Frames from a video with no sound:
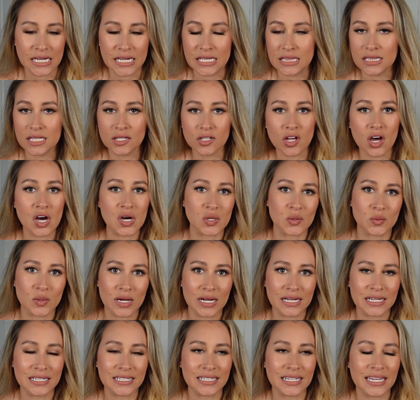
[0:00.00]
in the long
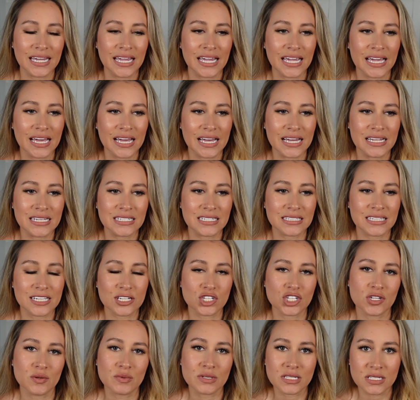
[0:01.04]
run, and that
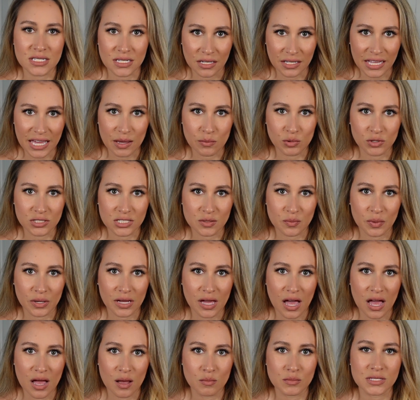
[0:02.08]
she was still able to
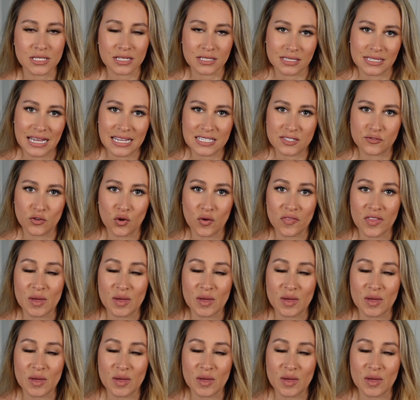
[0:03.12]
become successful,